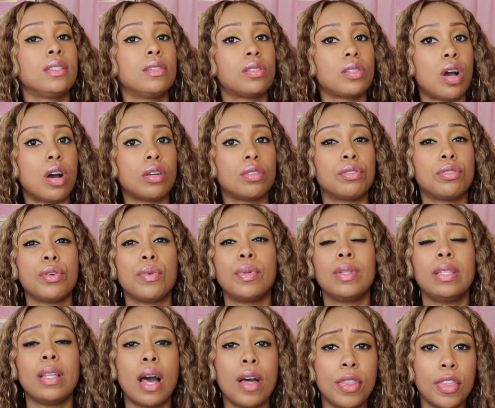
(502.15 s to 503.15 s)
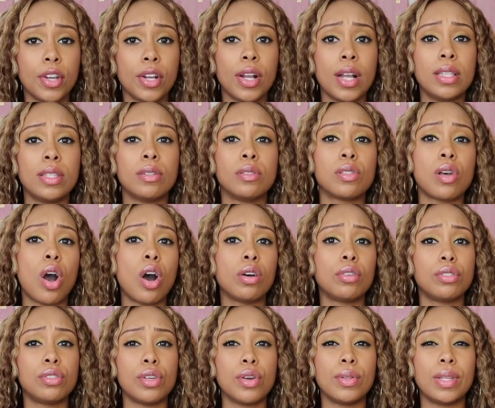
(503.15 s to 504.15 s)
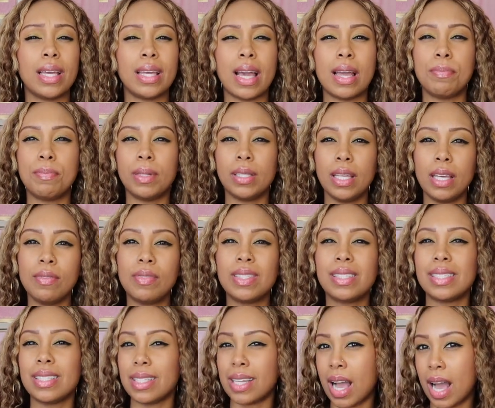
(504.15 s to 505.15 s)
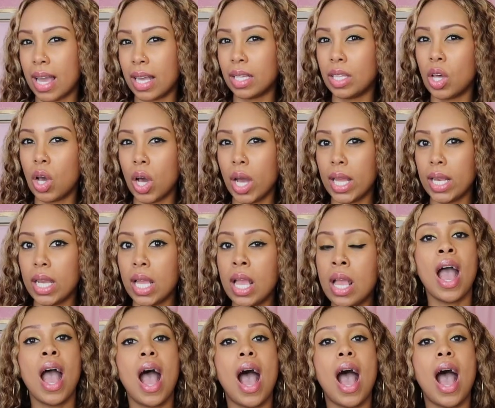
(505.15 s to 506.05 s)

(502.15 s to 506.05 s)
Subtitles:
There's also leather, and there's also, like, I believe it's a nylon.